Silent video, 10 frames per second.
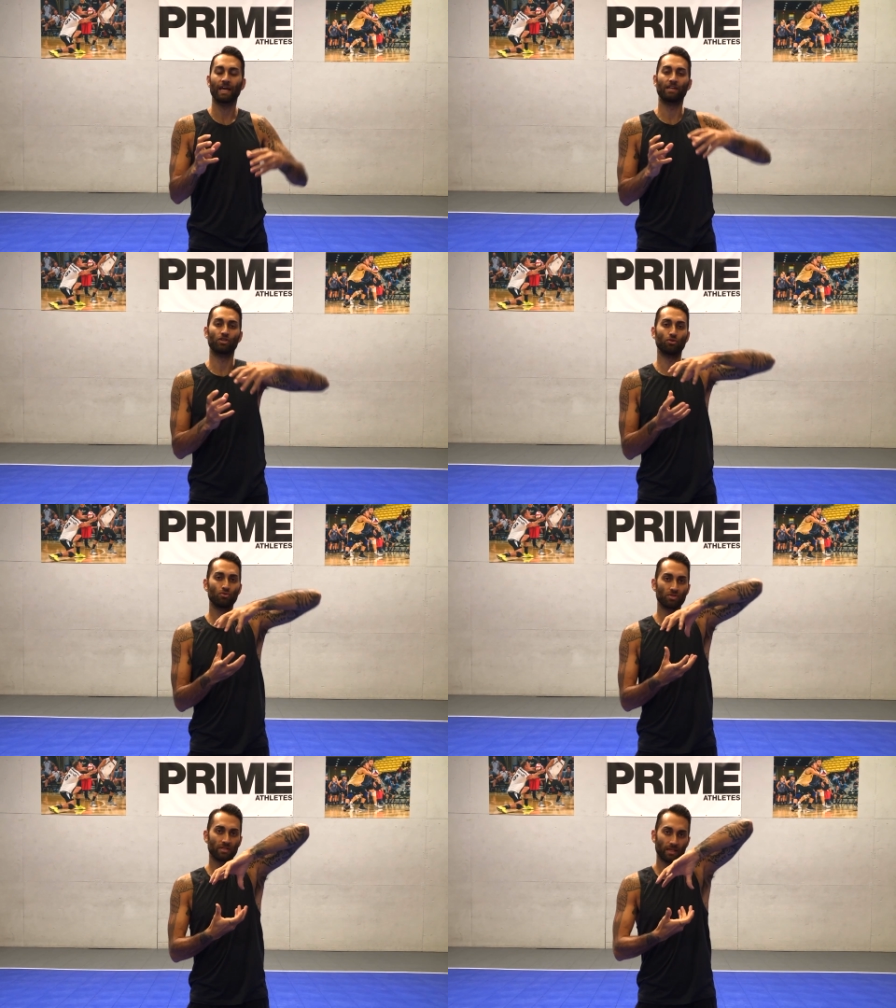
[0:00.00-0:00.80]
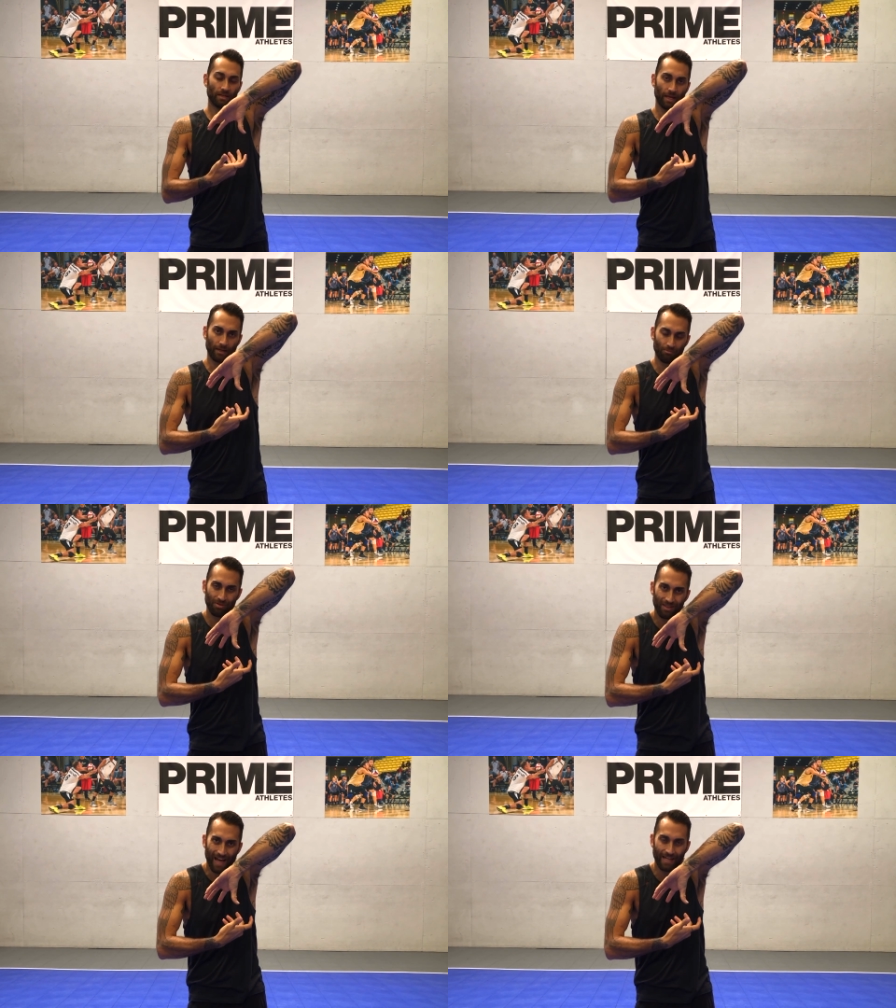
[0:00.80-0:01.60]
and used it and
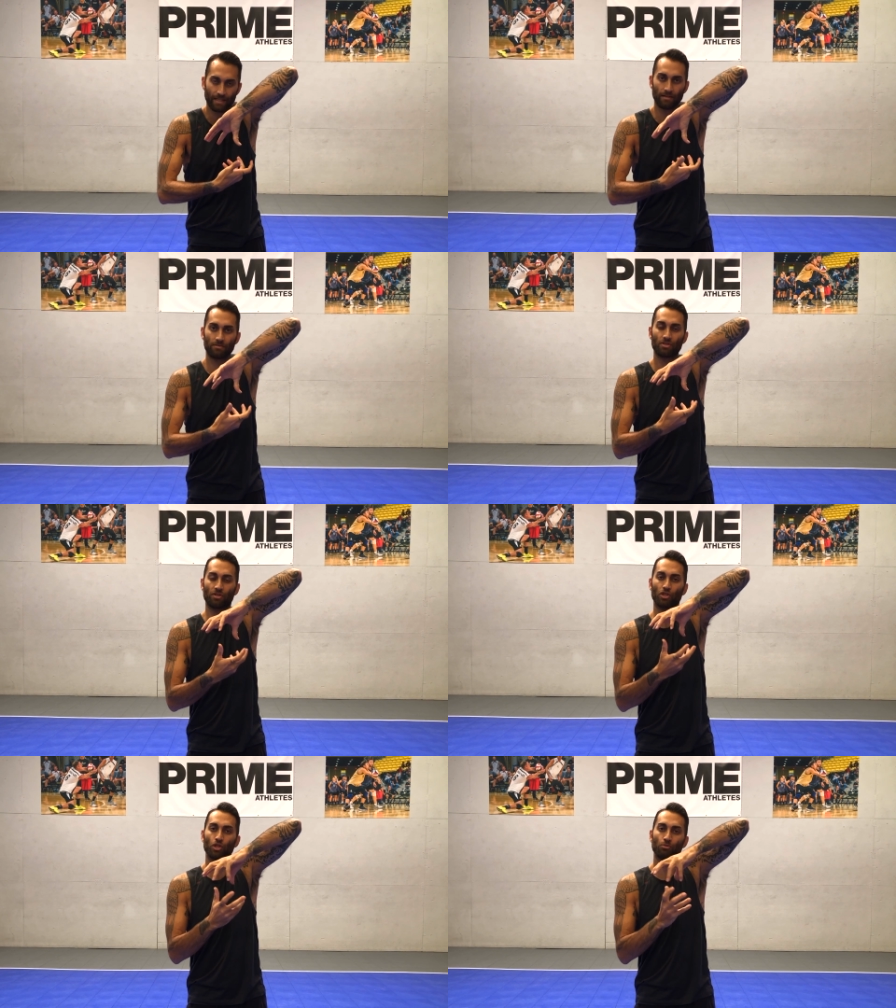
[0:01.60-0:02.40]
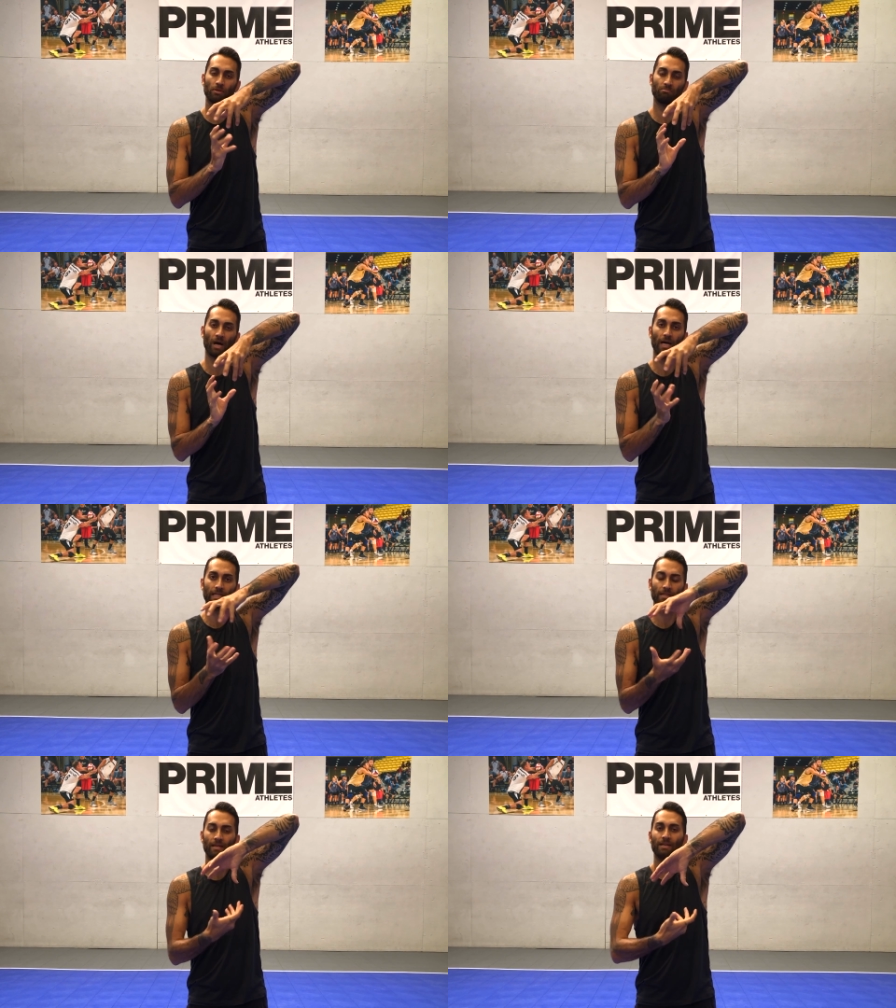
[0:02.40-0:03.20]
applied it to the human
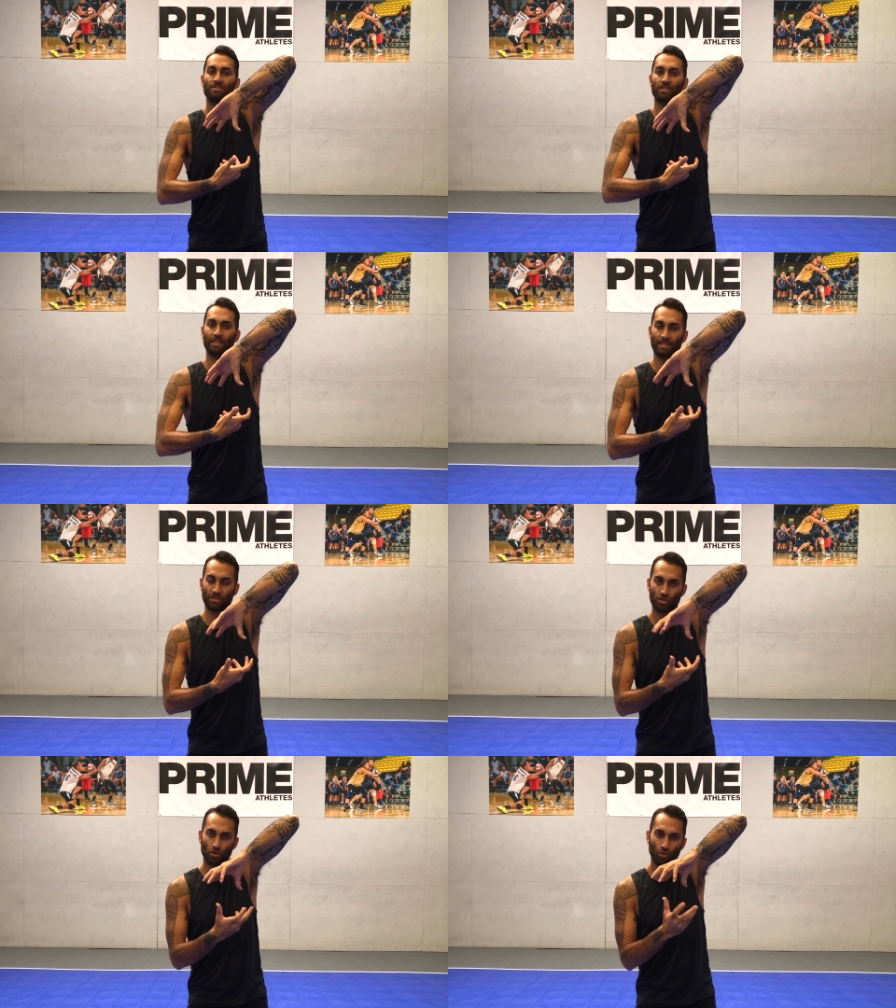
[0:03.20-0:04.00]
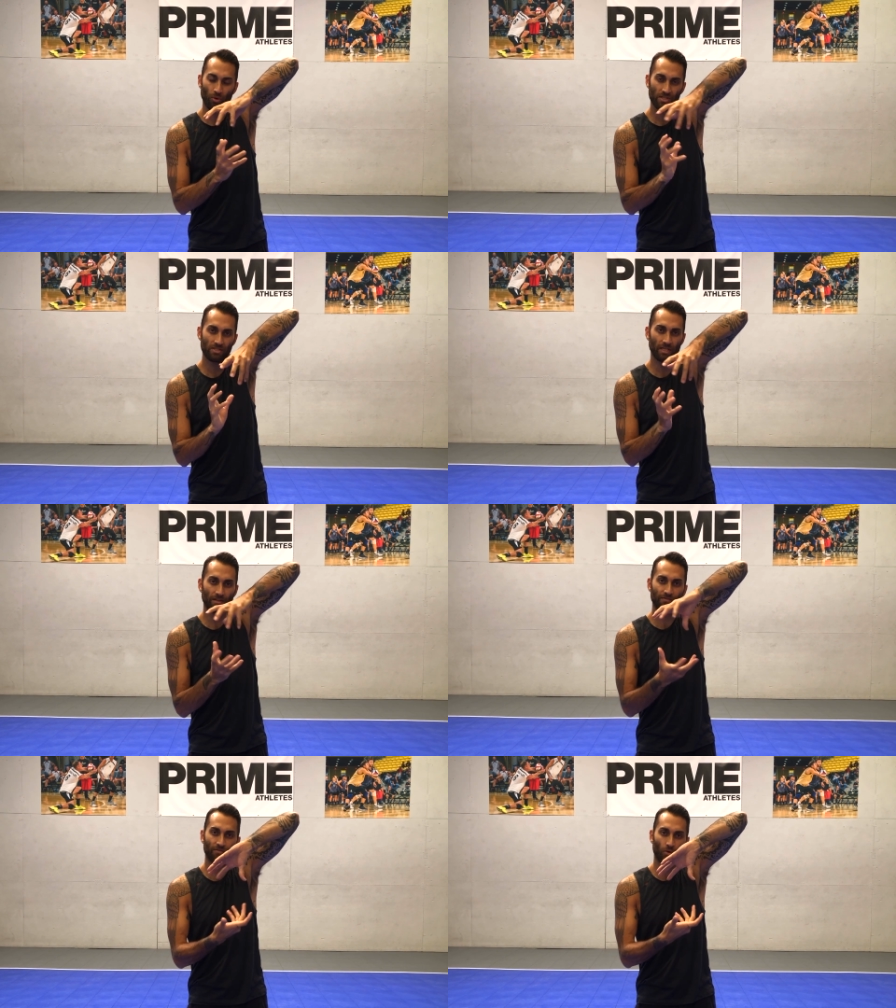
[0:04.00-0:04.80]
body to get a
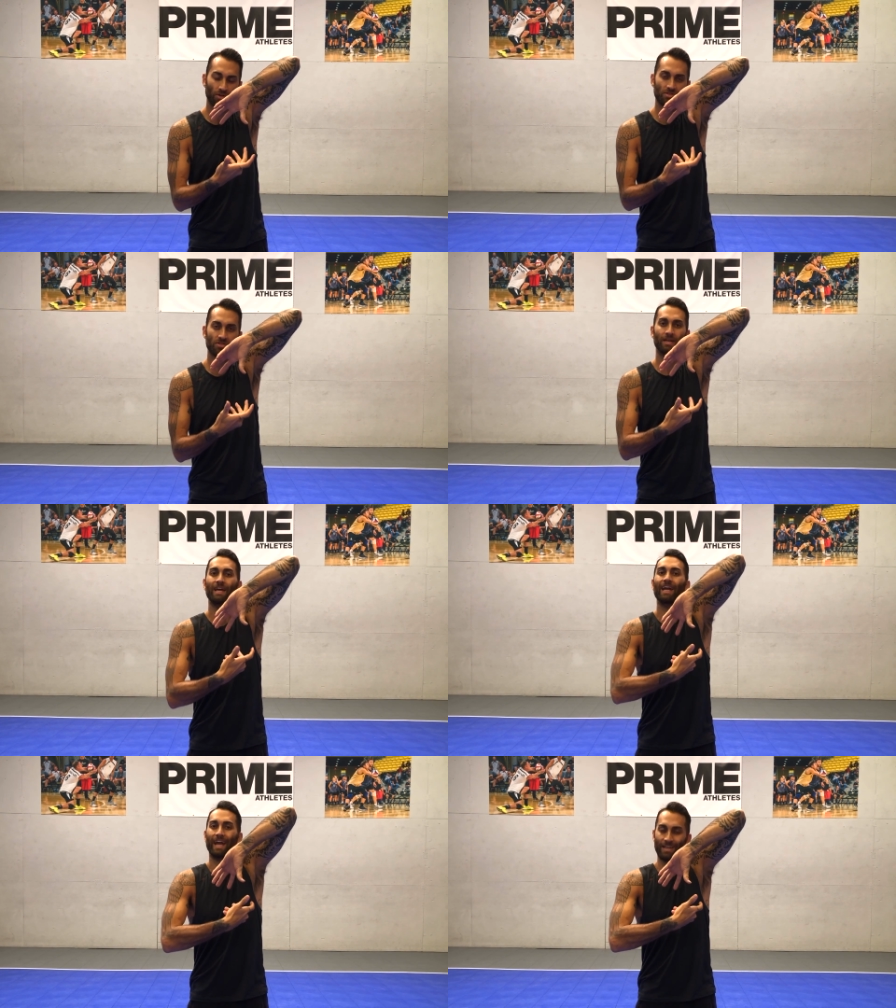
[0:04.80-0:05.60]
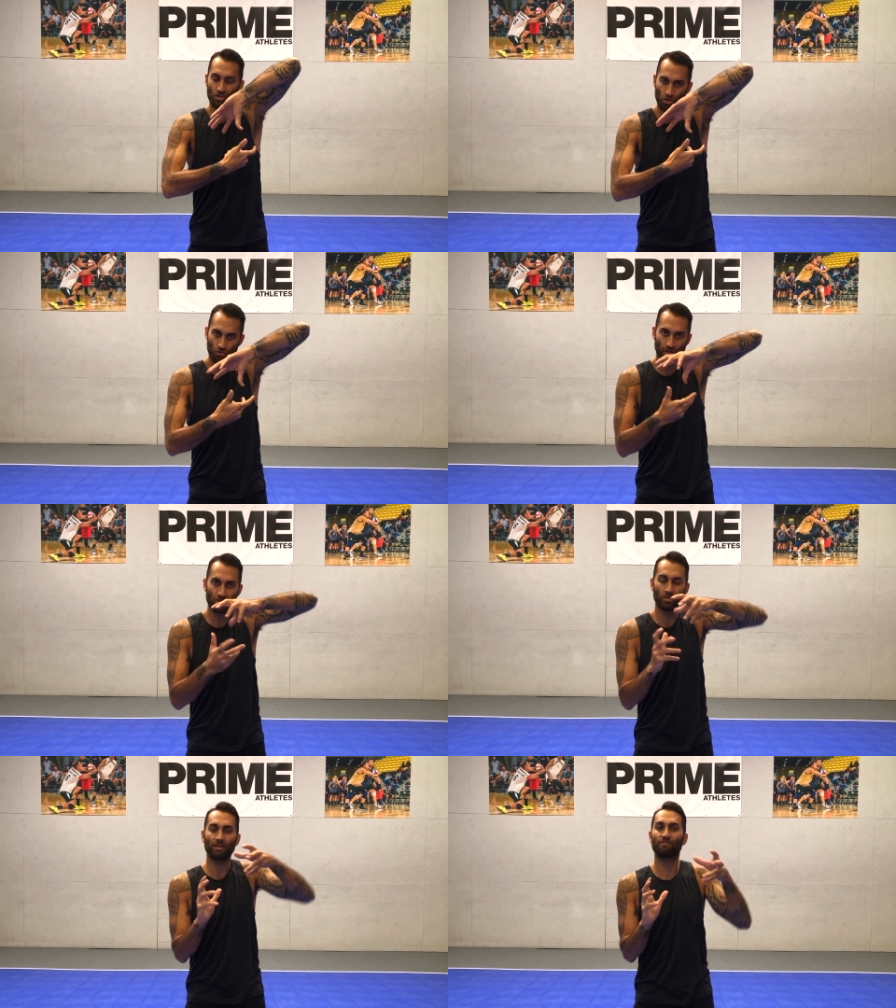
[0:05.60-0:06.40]
twisting force, a
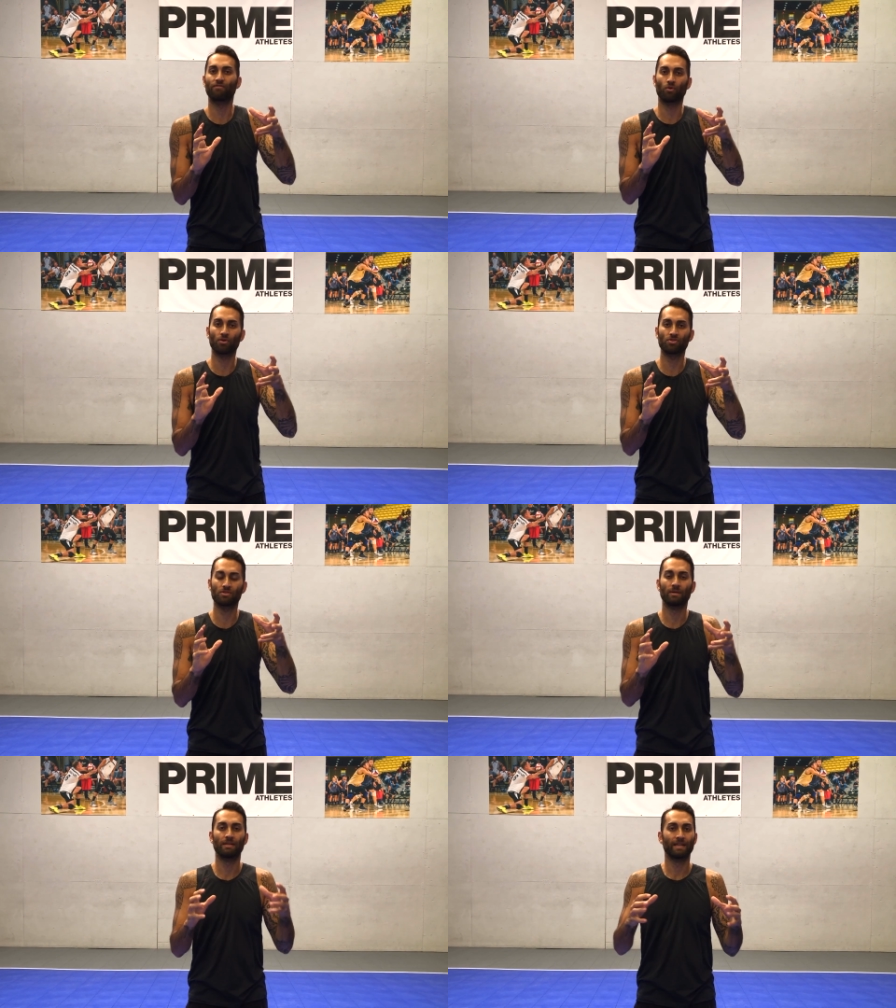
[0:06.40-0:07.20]
stretching force,